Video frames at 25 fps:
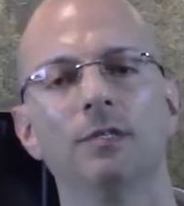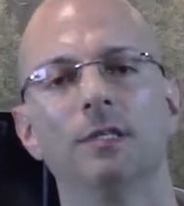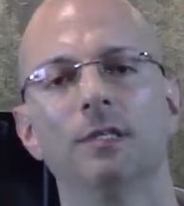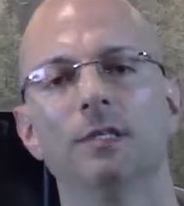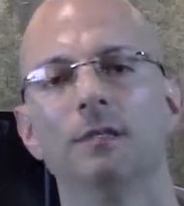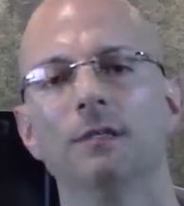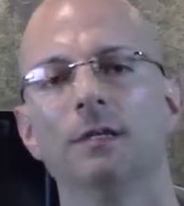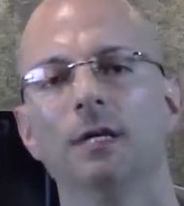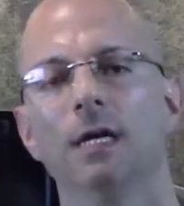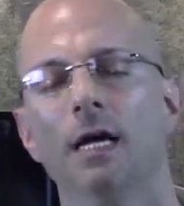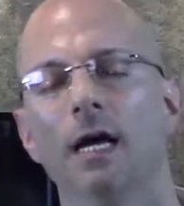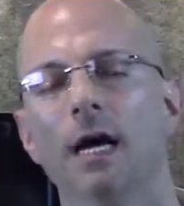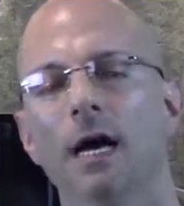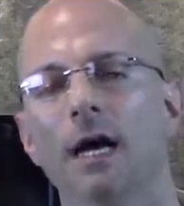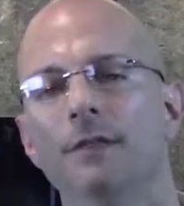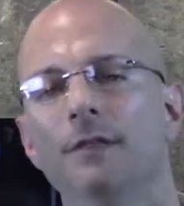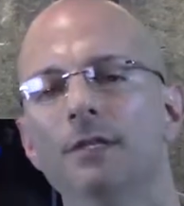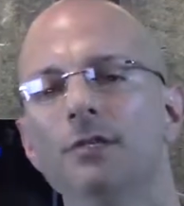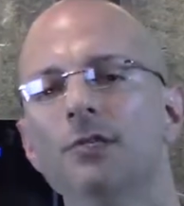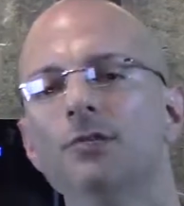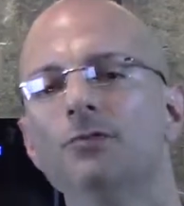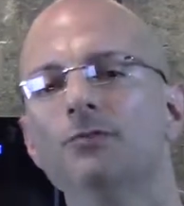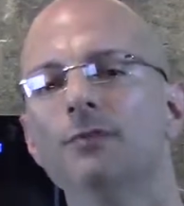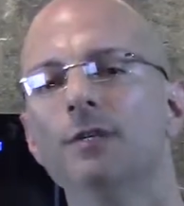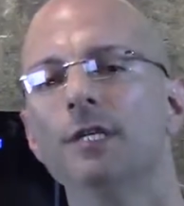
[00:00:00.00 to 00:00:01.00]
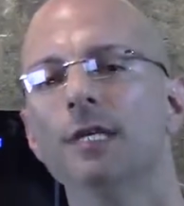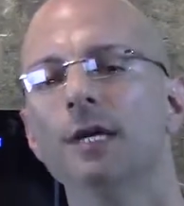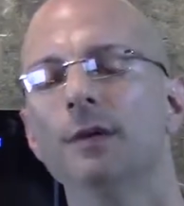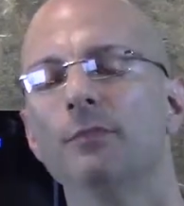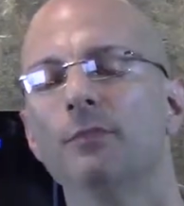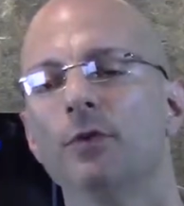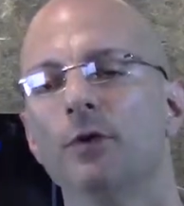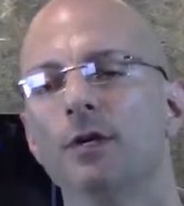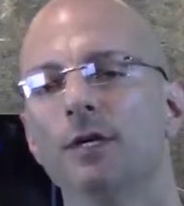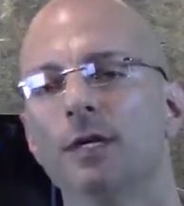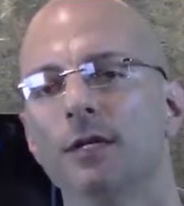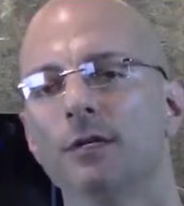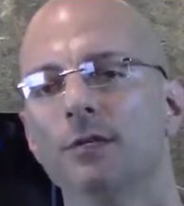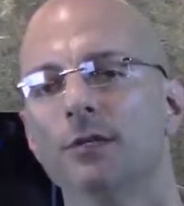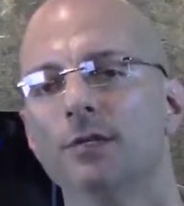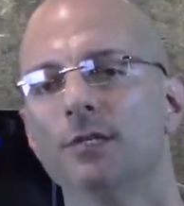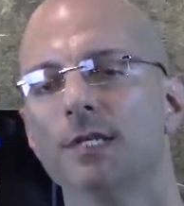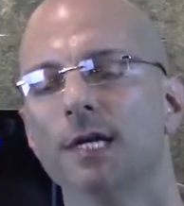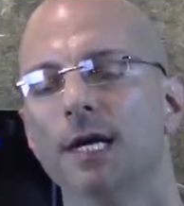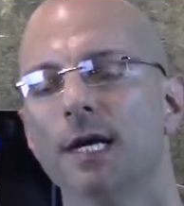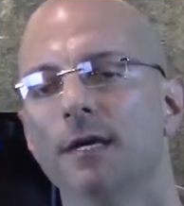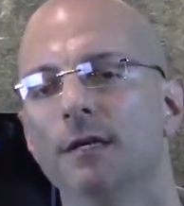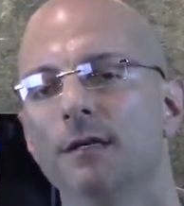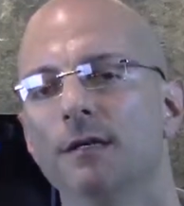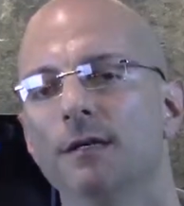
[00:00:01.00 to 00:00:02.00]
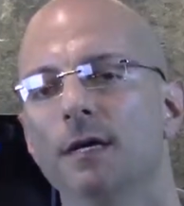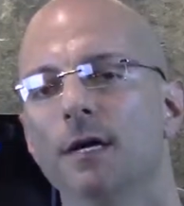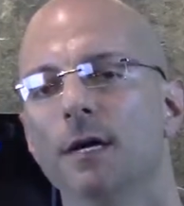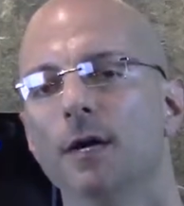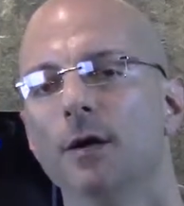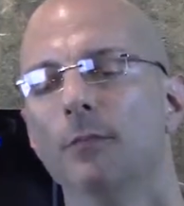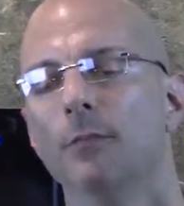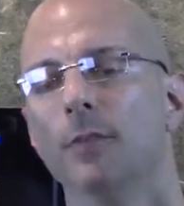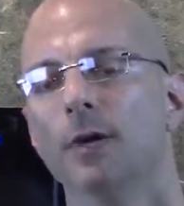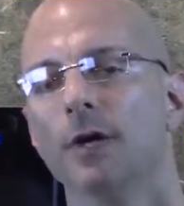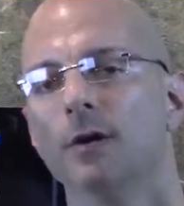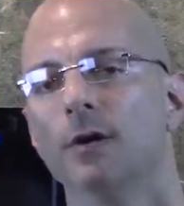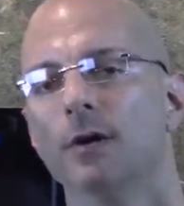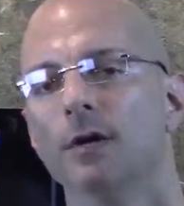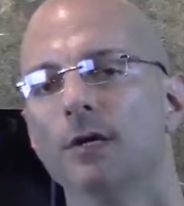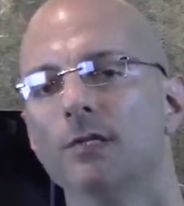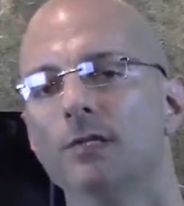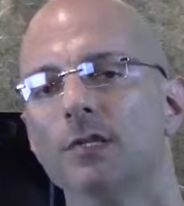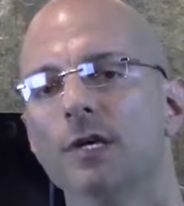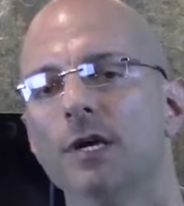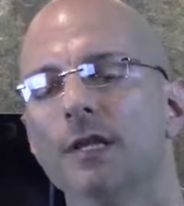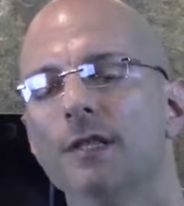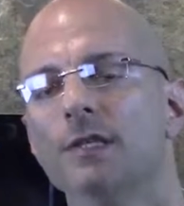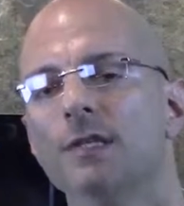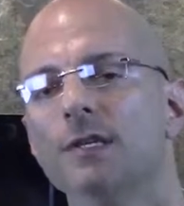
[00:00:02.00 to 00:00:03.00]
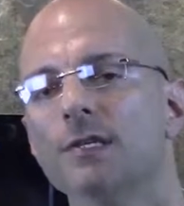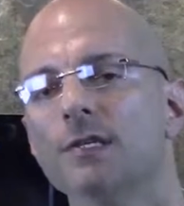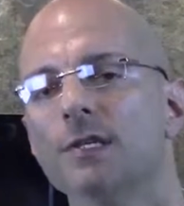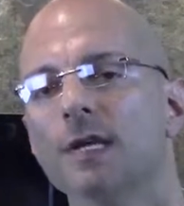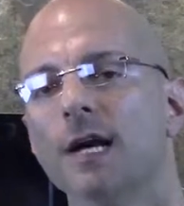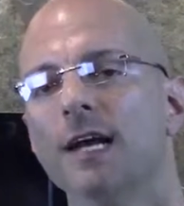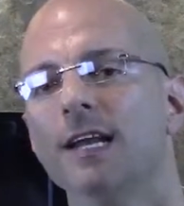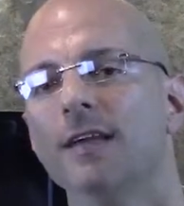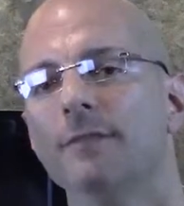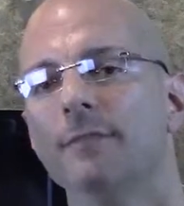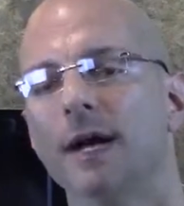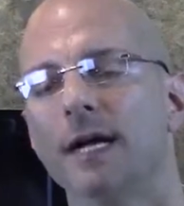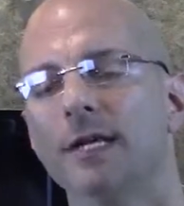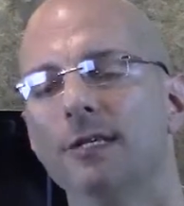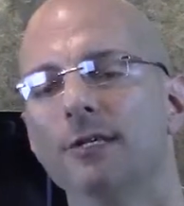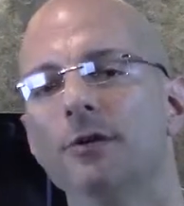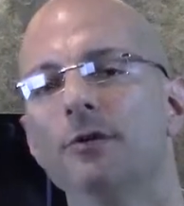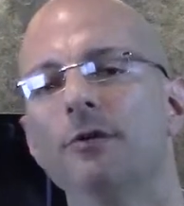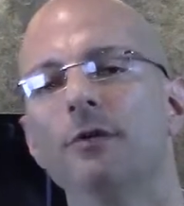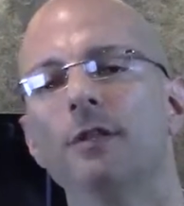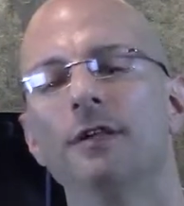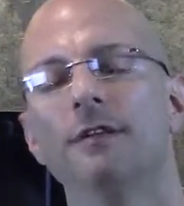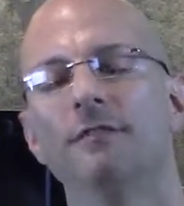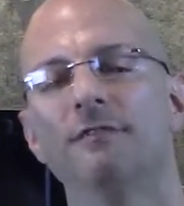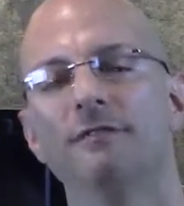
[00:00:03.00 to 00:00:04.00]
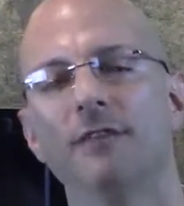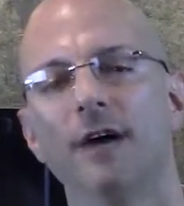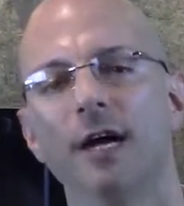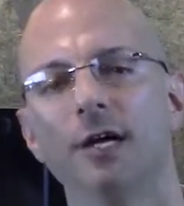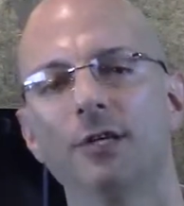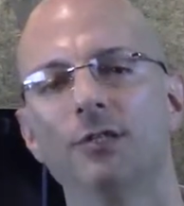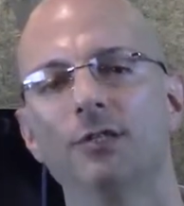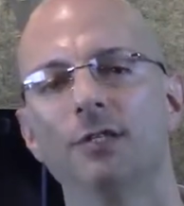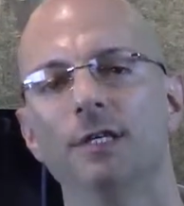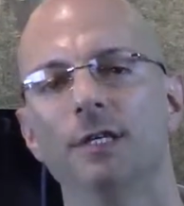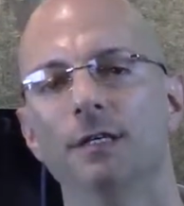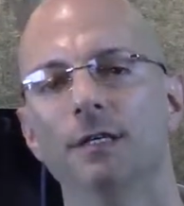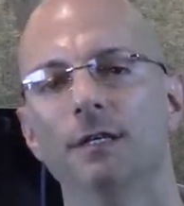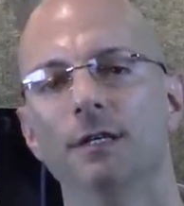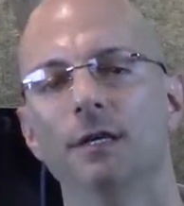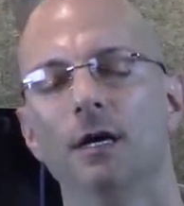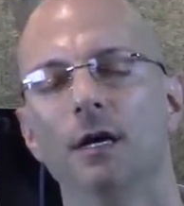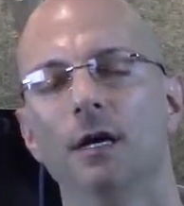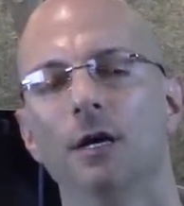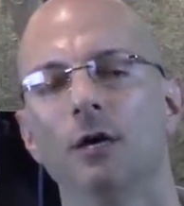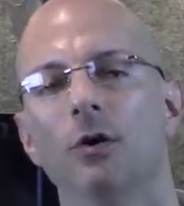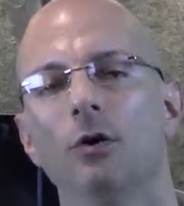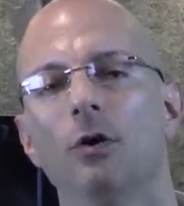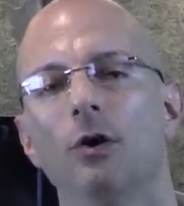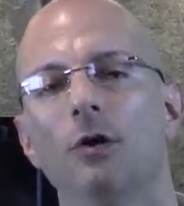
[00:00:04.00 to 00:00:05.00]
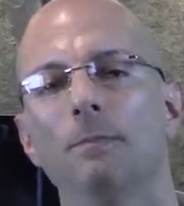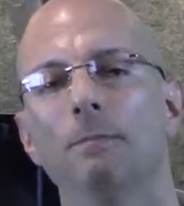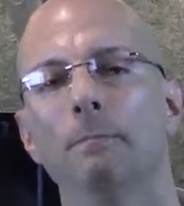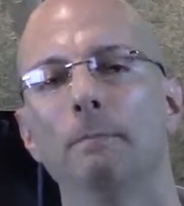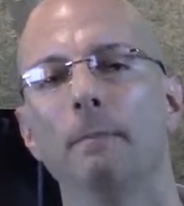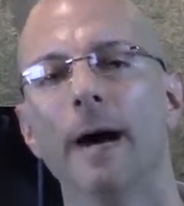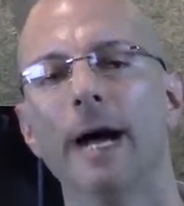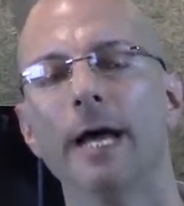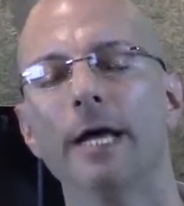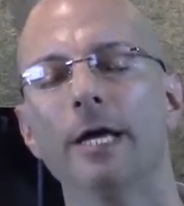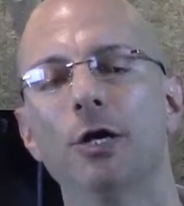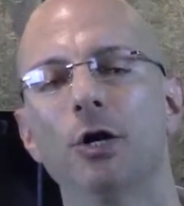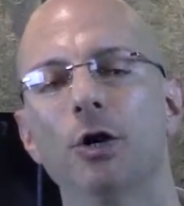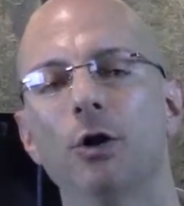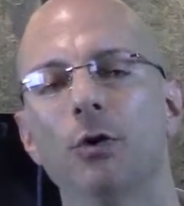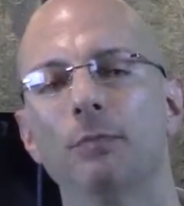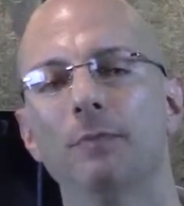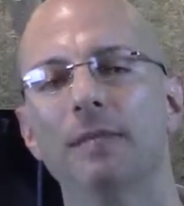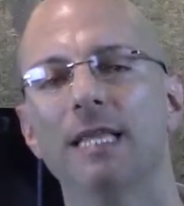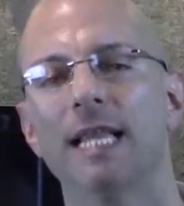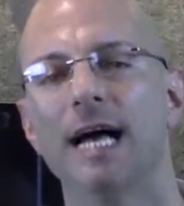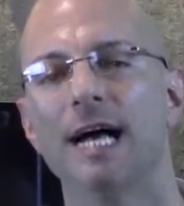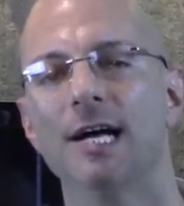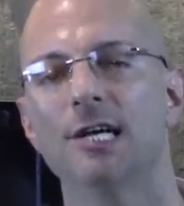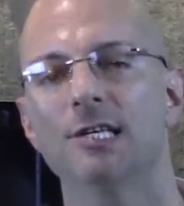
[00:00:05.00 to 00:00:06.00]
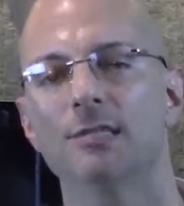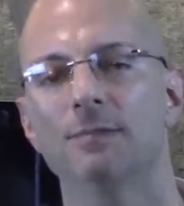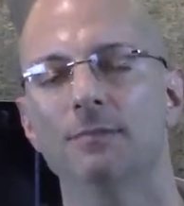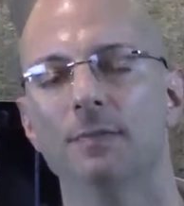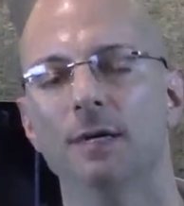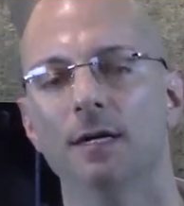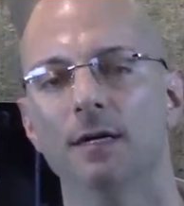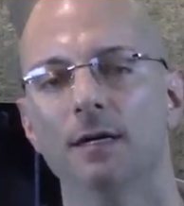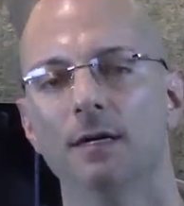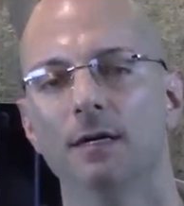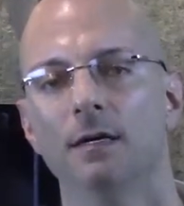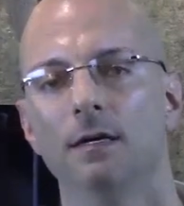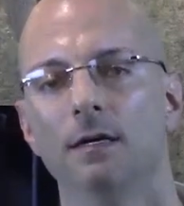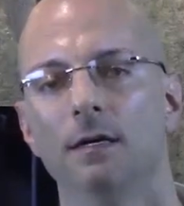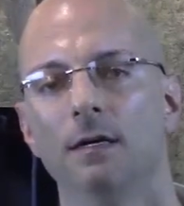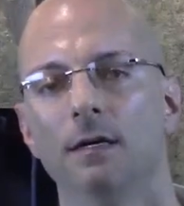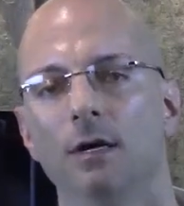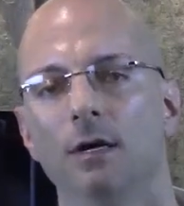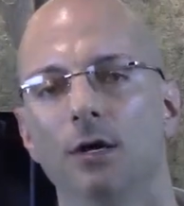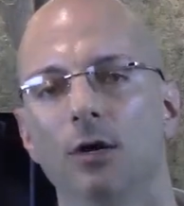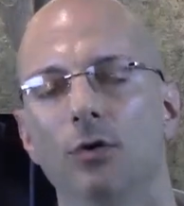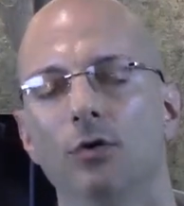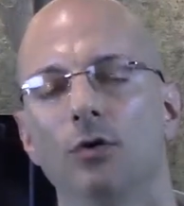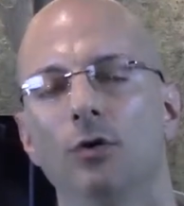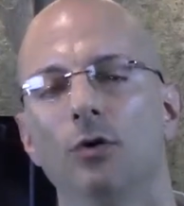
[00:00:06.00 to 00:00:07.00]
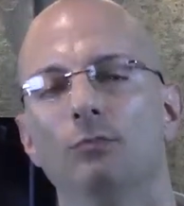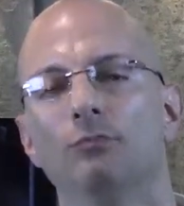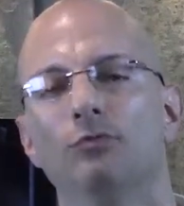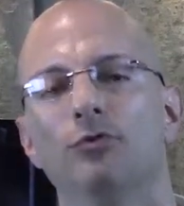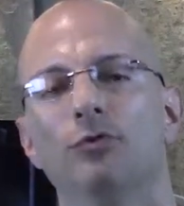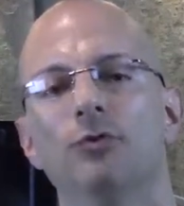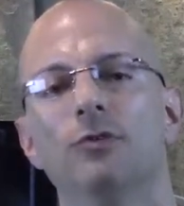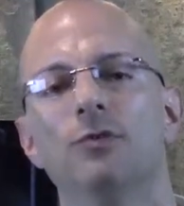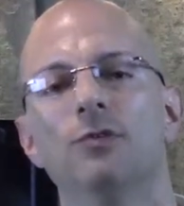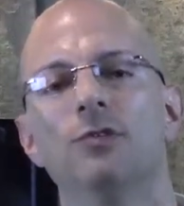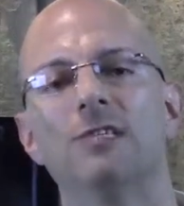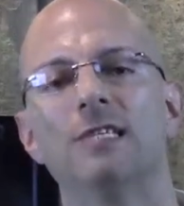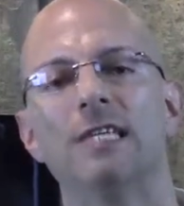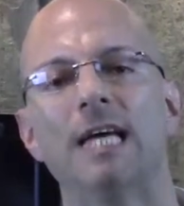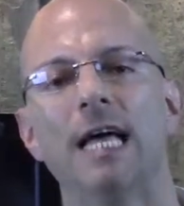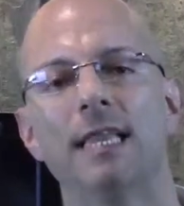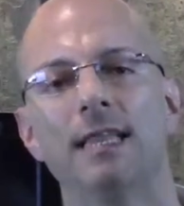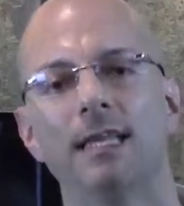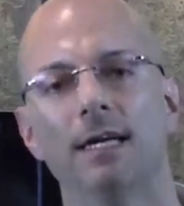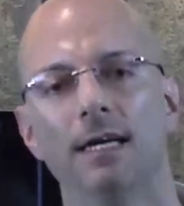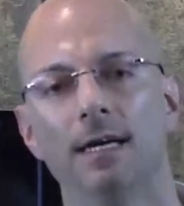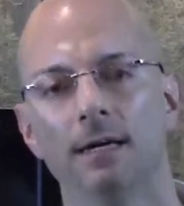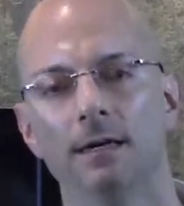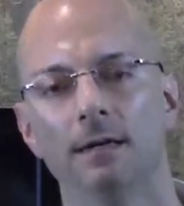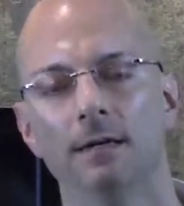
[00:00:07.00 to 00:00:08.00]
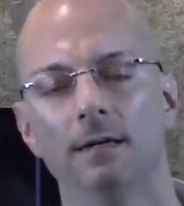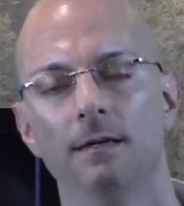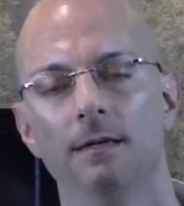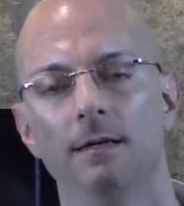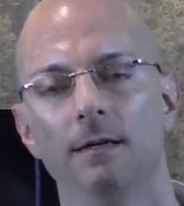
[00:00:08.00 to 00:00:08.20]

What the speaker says: And this is really important to understand because this kind of bacterial infection called Mycoplasma or Brucella